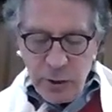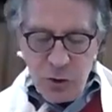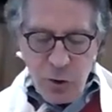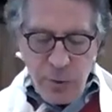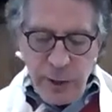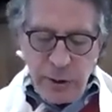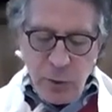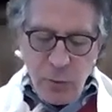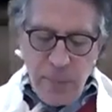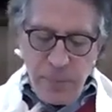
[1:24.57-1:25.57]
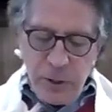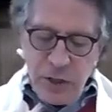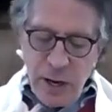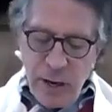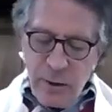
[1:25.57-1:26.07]
serving as a
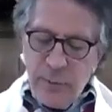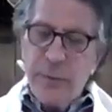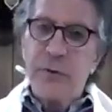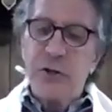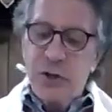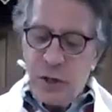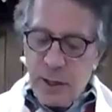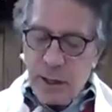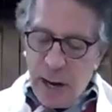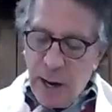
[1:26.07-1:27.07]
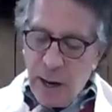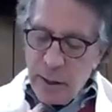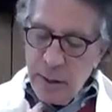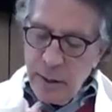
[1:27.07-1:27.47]
representative of the synagogue